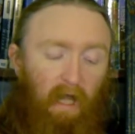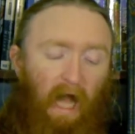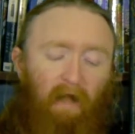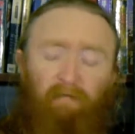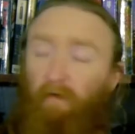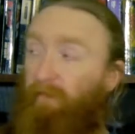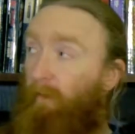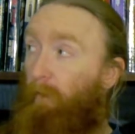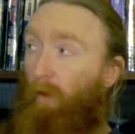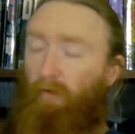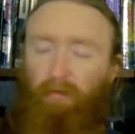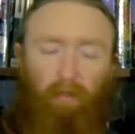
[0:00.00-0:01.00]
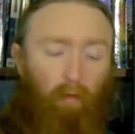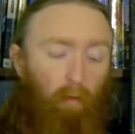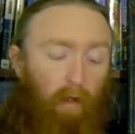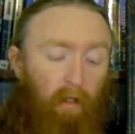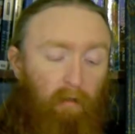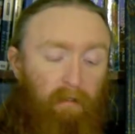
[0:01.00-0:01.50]
I felt the mortal
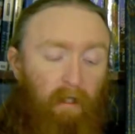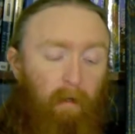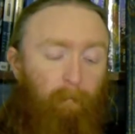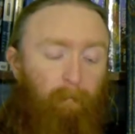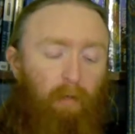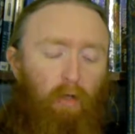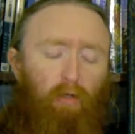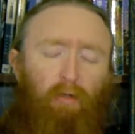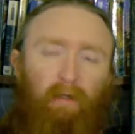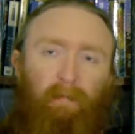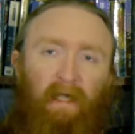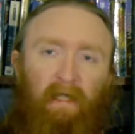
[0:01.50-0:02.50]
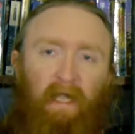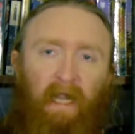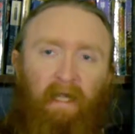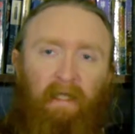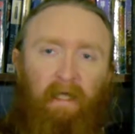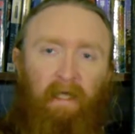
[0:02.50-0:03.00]
world pulling me
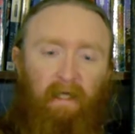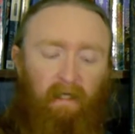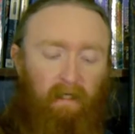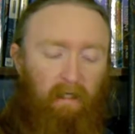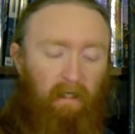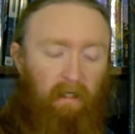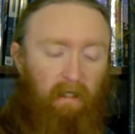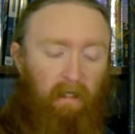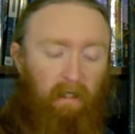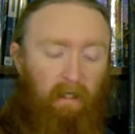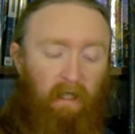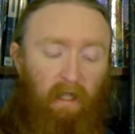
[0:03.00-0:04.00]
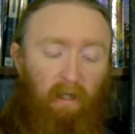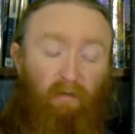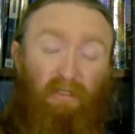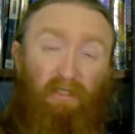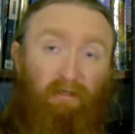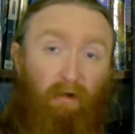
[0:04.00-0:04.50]
again. It was
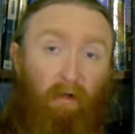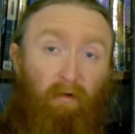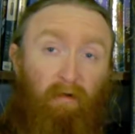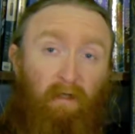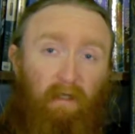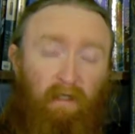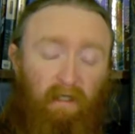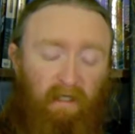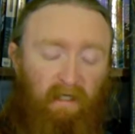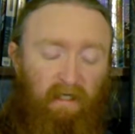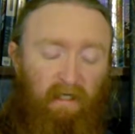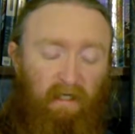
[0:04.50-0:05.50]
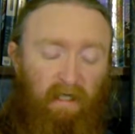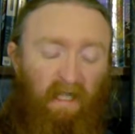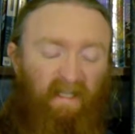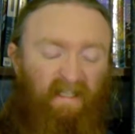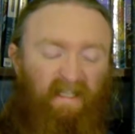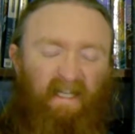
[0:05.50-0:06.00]
strong,
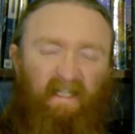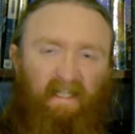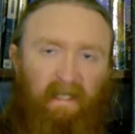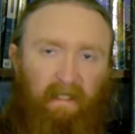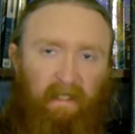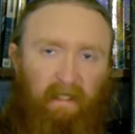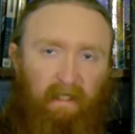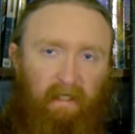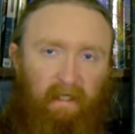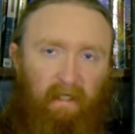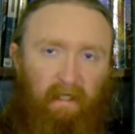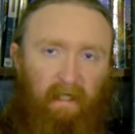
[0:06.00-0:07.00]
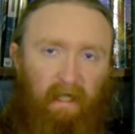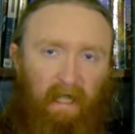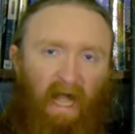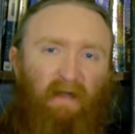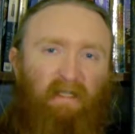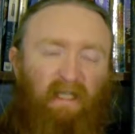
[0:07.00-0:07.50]
insistent.
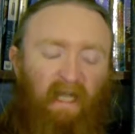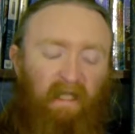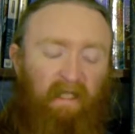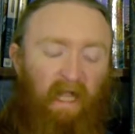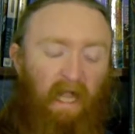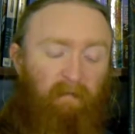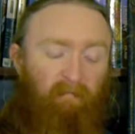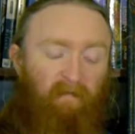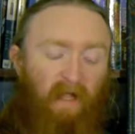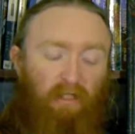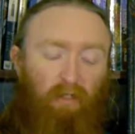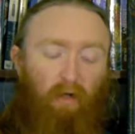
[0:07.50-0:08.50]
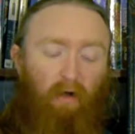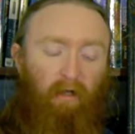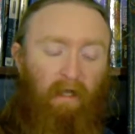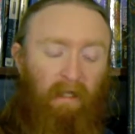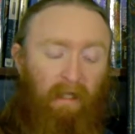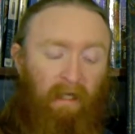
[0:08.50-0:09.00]
I was like a game fish caught on
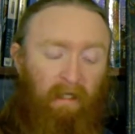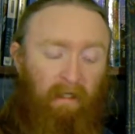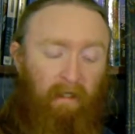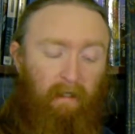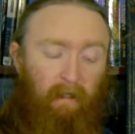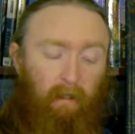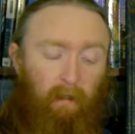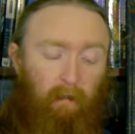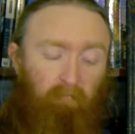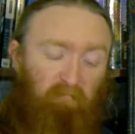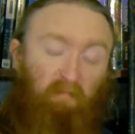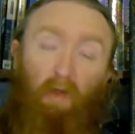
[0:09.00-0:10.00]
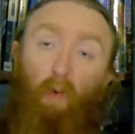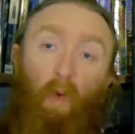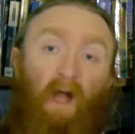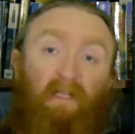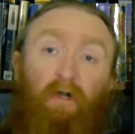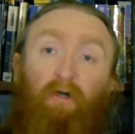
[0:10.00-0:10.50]
a line. Why
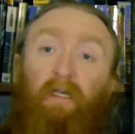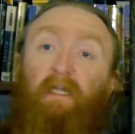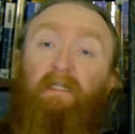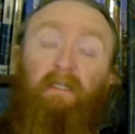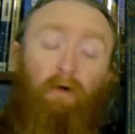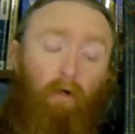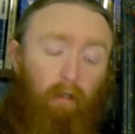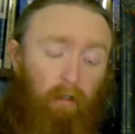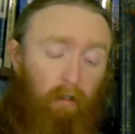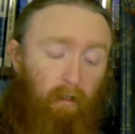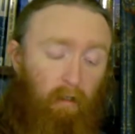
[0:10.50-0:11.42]
tug against the hook?